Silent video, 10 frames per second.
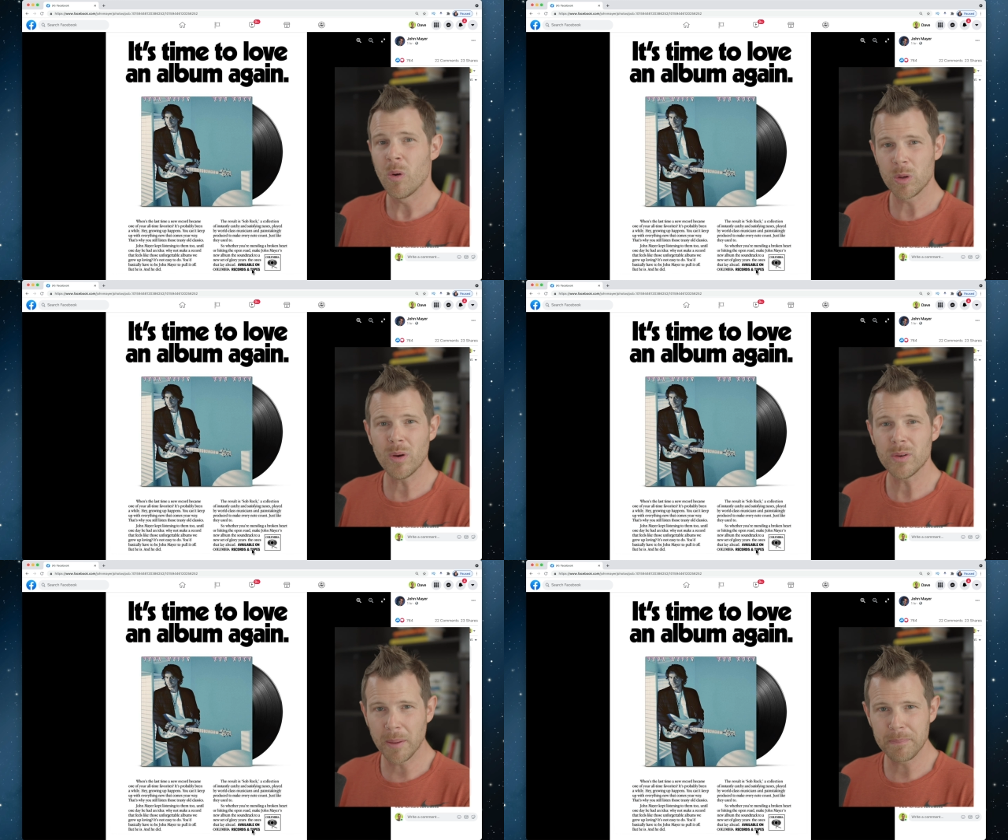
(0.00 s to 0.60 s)
We
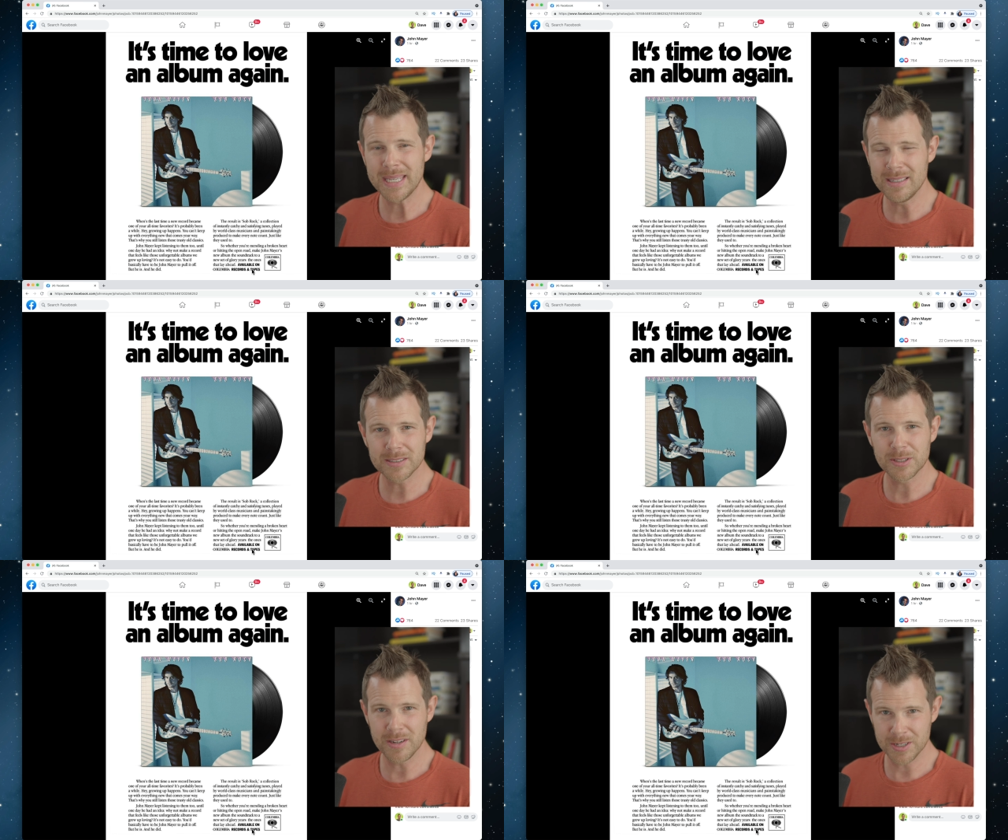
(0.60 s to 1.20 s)
want to appeal
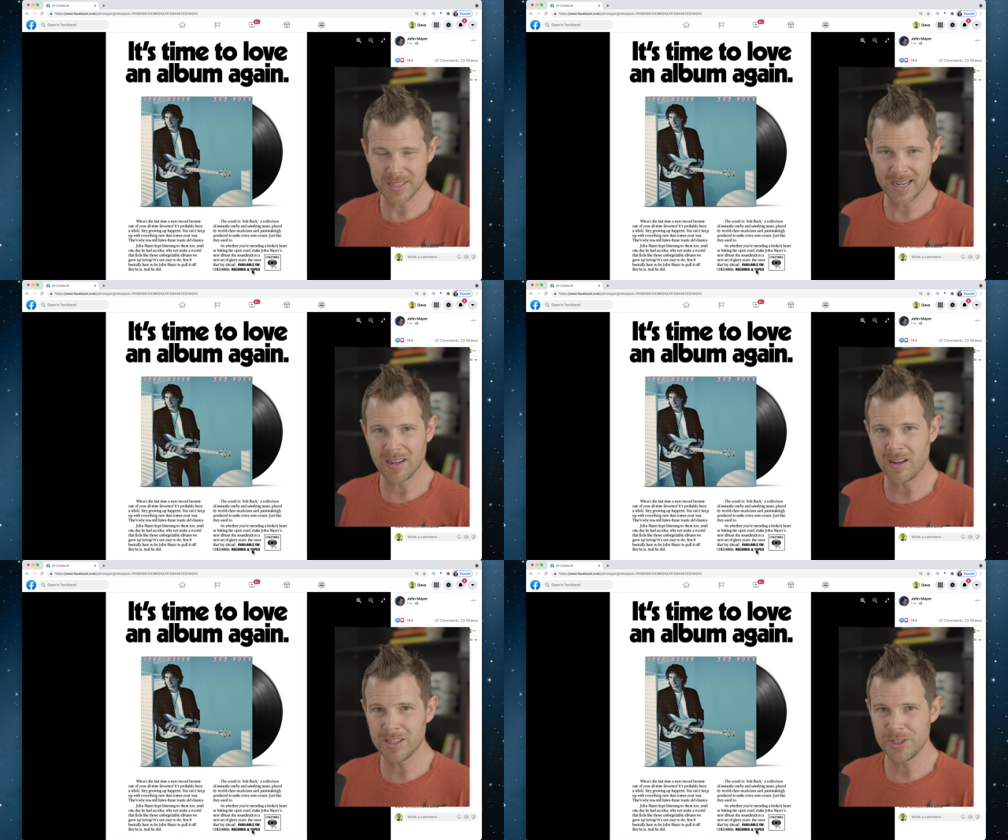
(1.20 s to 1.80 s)
to their
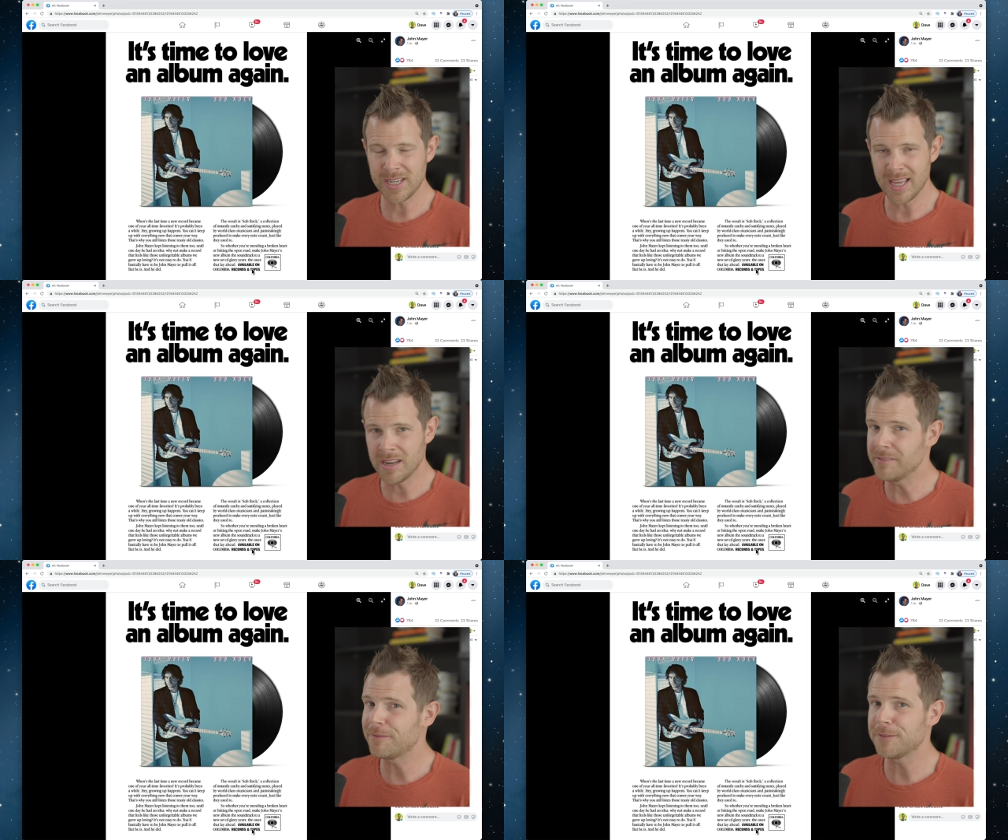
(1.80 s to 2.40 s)
psychology and
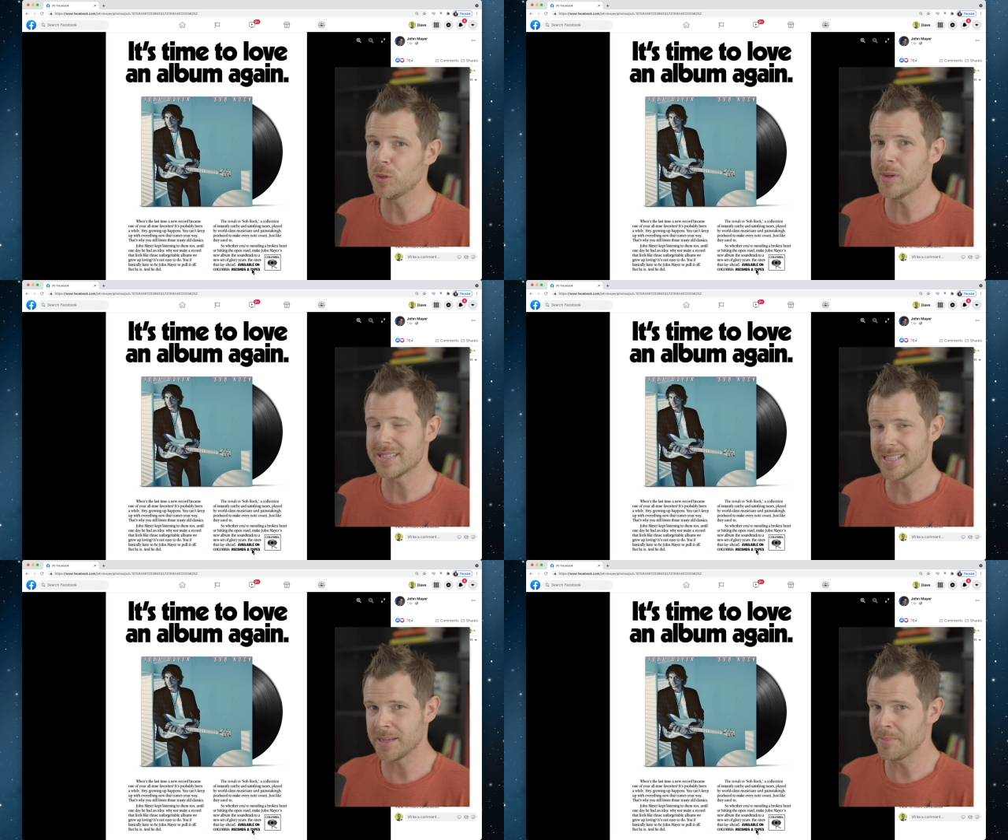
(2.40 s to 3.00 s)

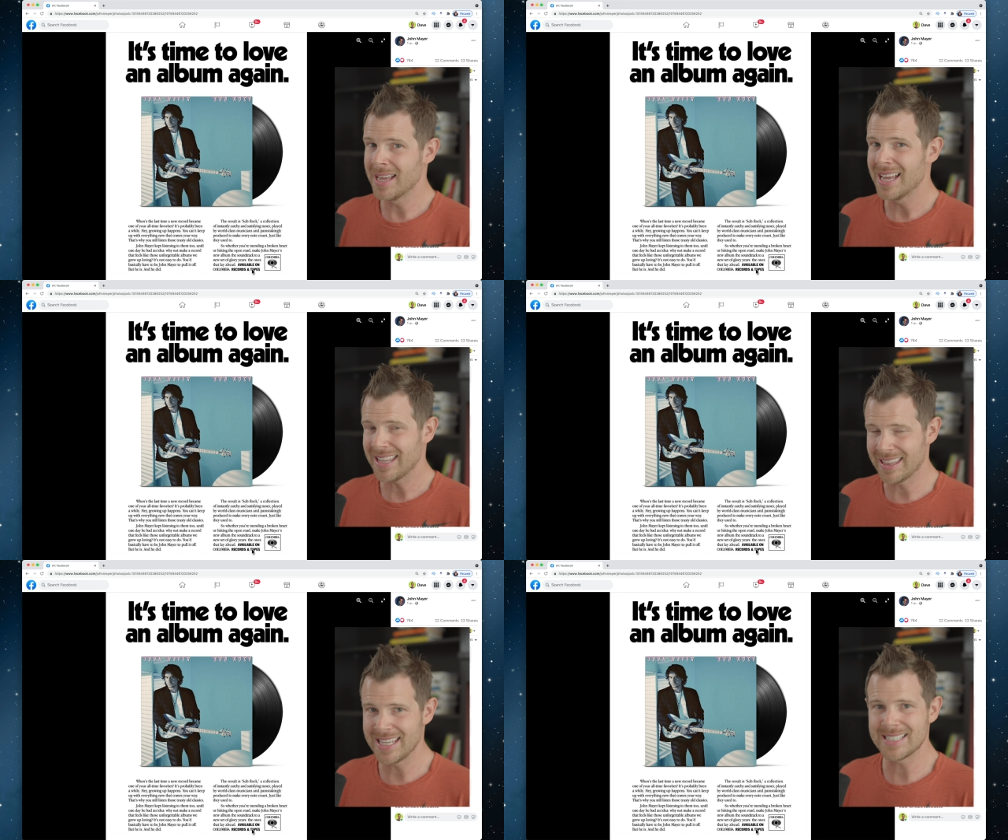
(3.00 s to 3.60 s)
influence them
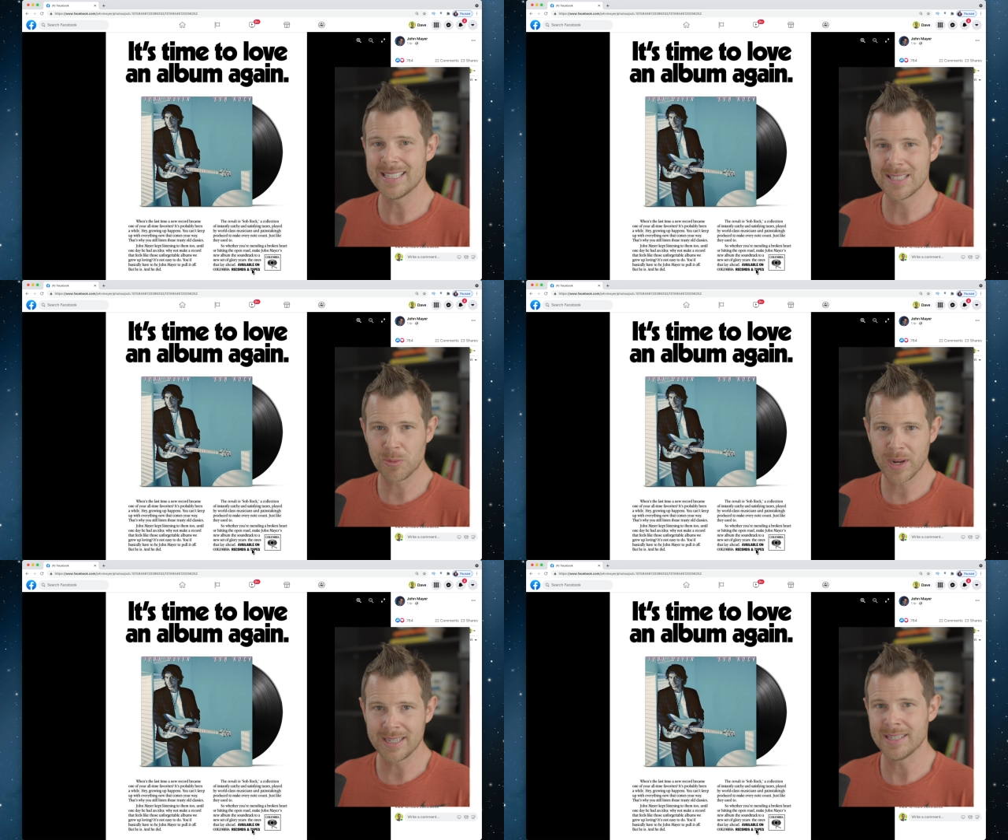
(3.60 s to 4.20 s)
that this is
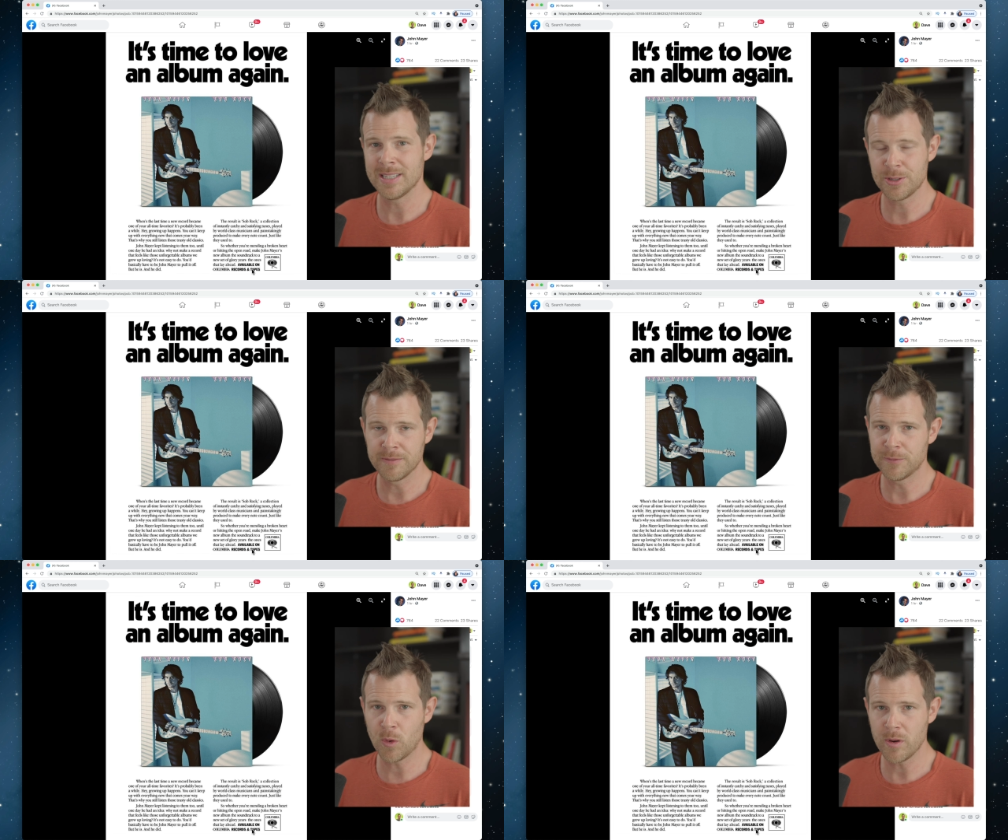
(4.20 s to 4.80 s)
the right
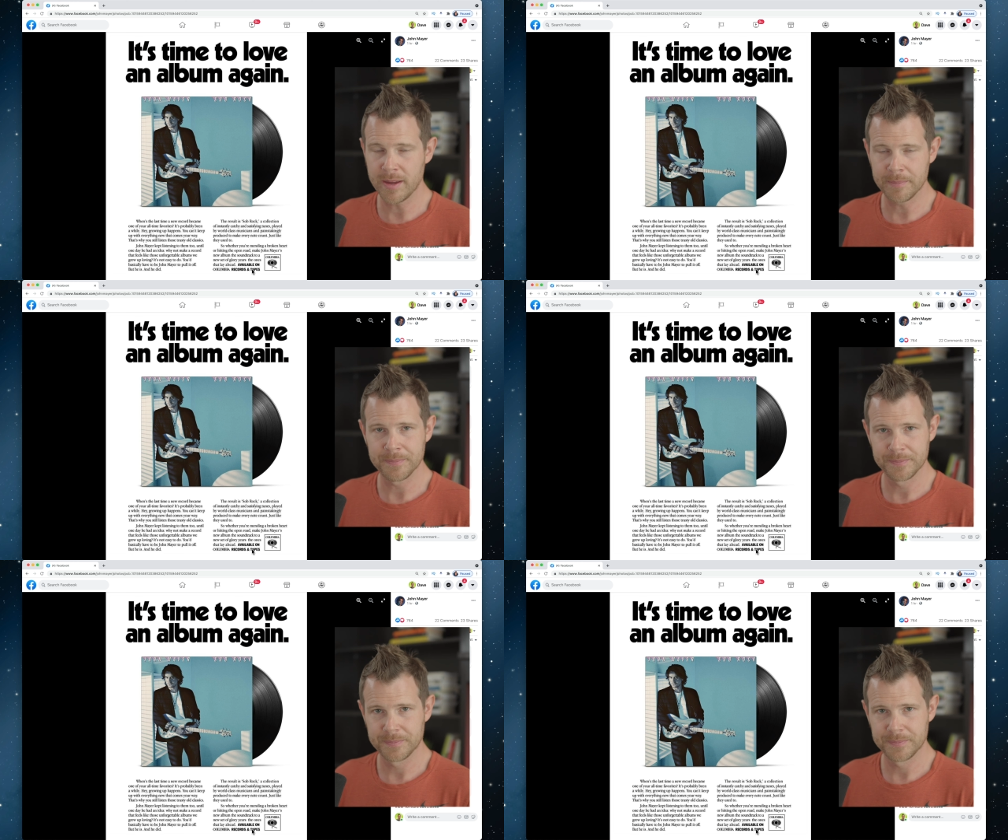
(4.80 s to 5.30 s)
decision for them.